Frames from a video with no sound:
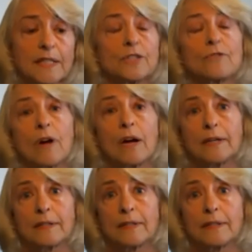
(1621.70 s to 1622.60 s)
drug
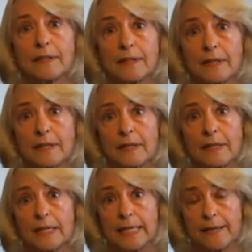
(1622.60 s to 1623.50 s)

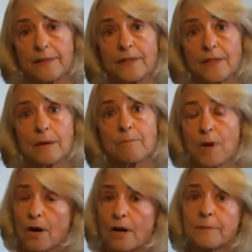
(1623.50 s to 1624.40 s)
that the
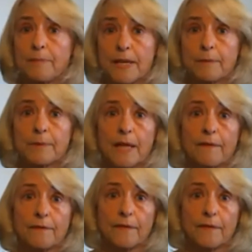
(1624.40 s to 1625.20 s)
American people have